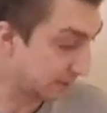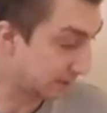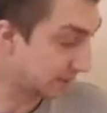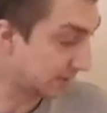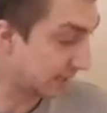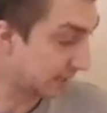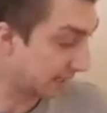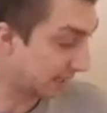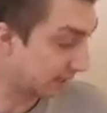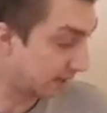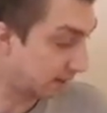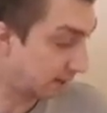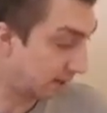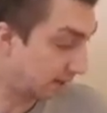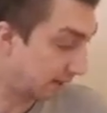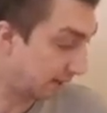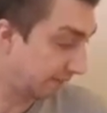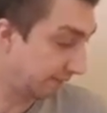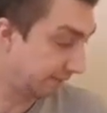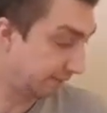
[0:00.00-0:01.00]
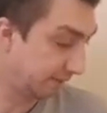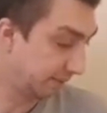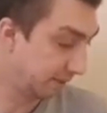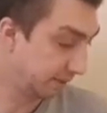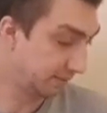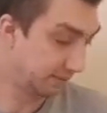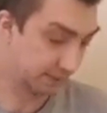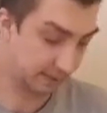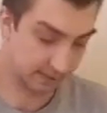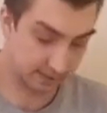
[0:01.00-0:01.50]
stain off,
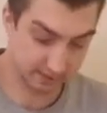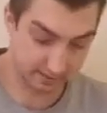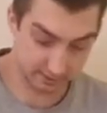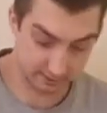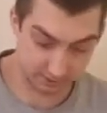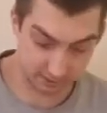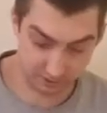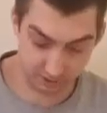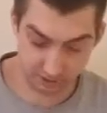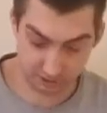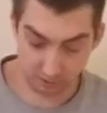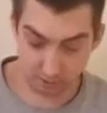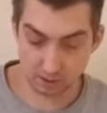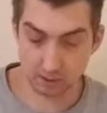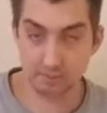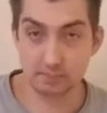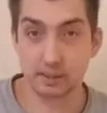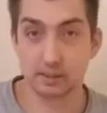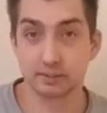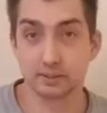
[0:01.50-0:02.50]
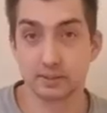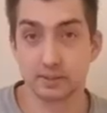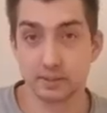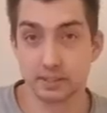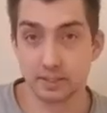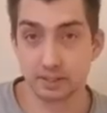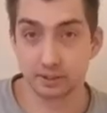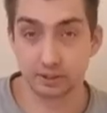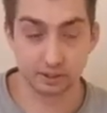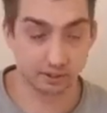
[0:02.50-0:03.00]
because you still want to be able to see
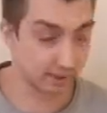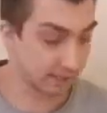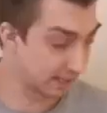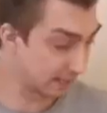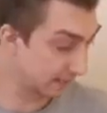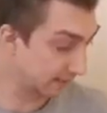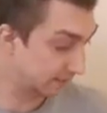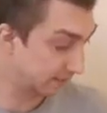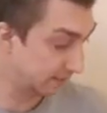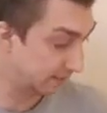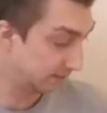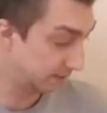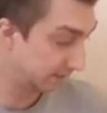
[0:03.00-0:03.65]
your grain,